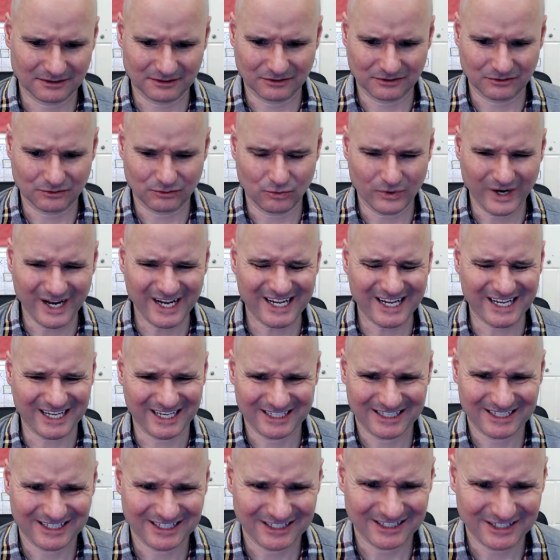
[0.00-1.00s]
wicked.
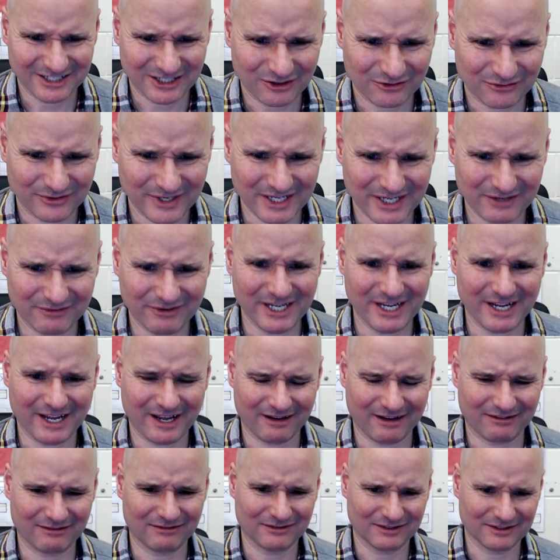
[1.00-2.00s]
You know, we
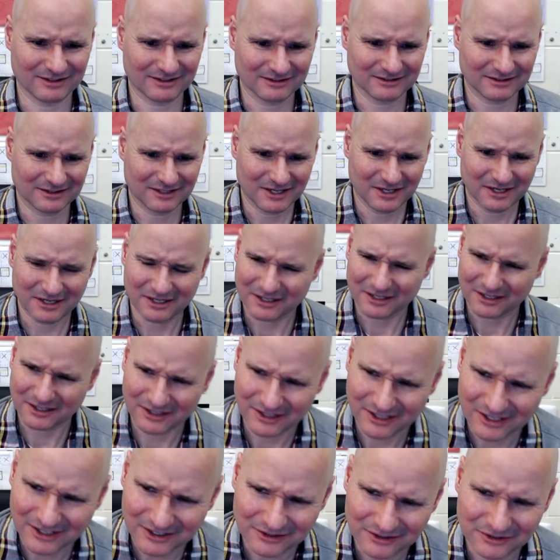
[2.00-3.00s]
have,
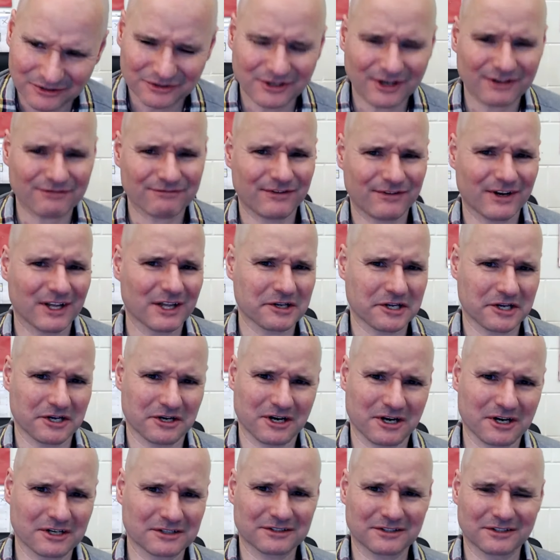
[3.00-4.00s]
you start following your
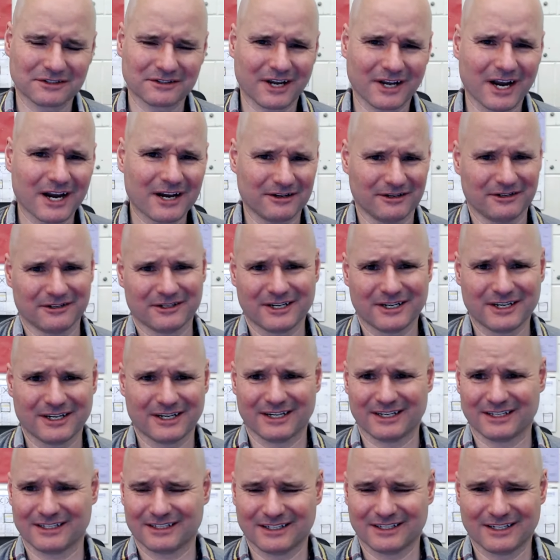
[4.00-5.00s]
heart's desire, you're
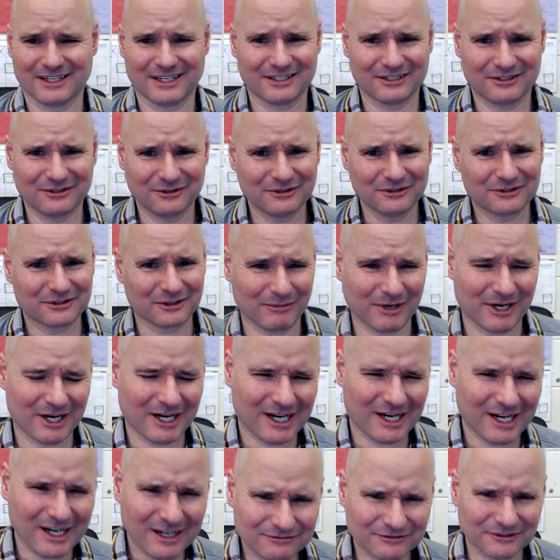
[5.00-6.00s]
gonna do some
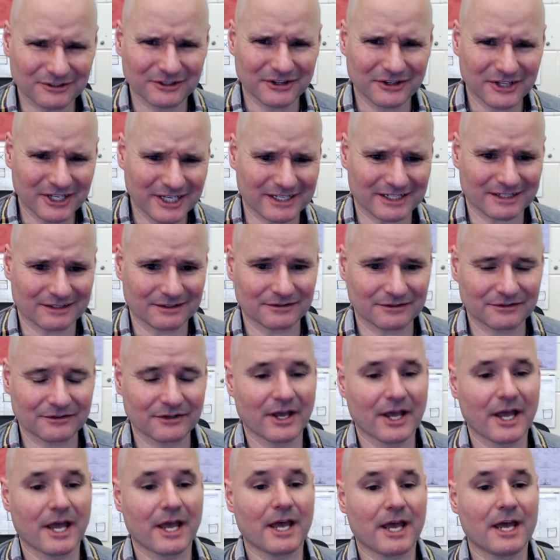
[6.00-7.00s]
awful things.
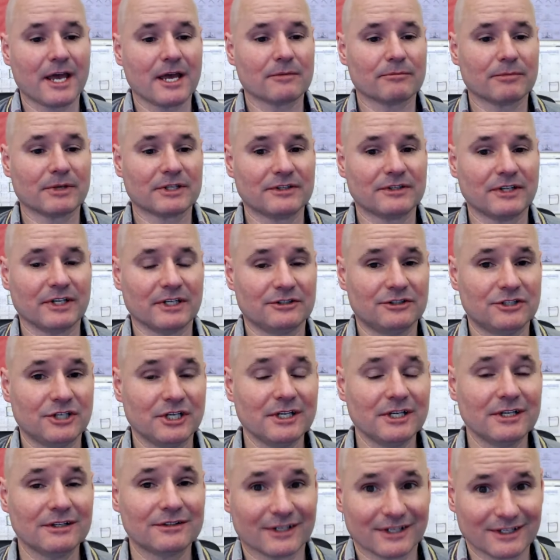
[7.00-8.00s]
But see,
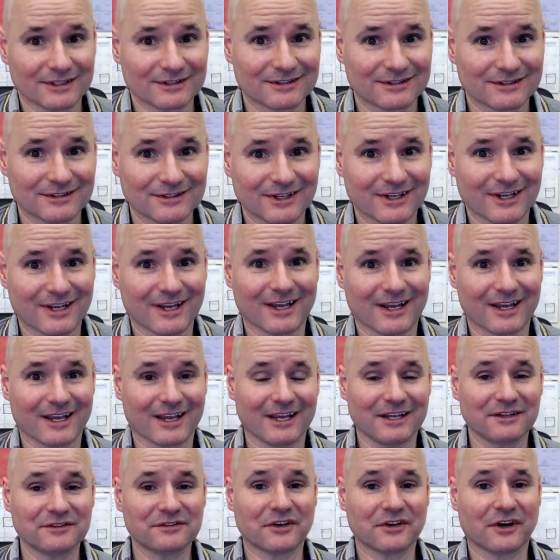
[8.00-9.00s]
Jesus,
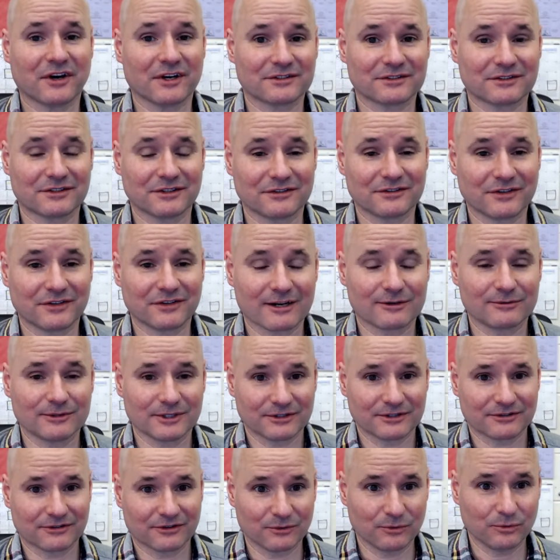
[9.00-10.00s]
his heart's desire
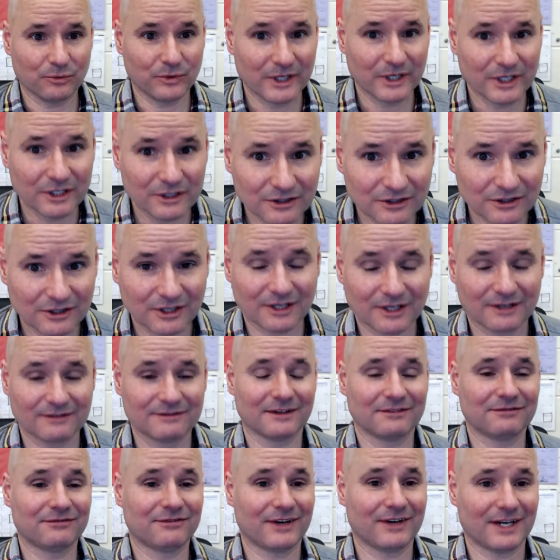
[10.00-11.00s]
was the will of the
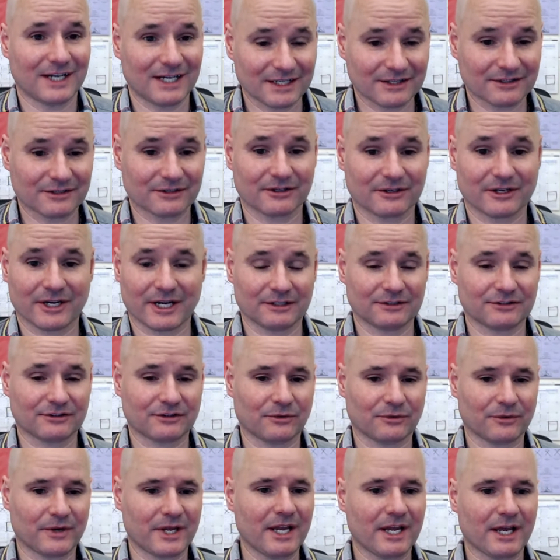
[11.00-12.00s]
Father, and
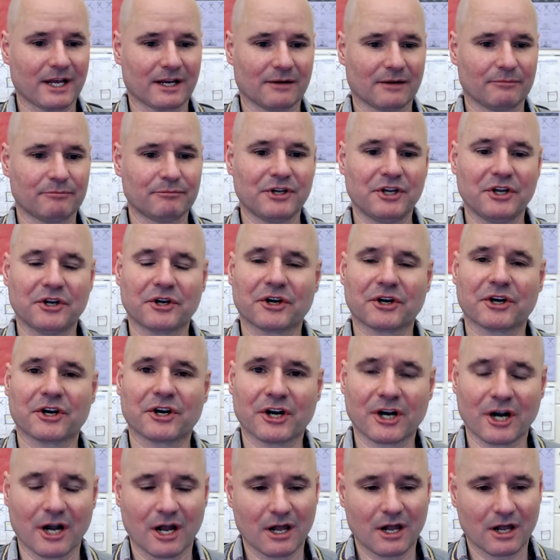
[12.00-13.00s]
so he had a
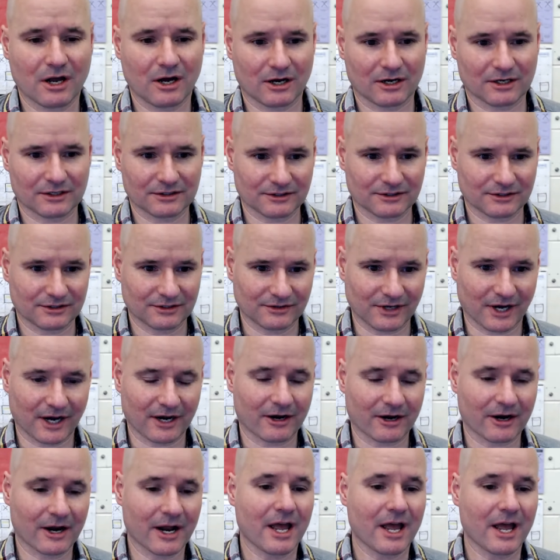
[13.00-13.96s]
pure heart's desire,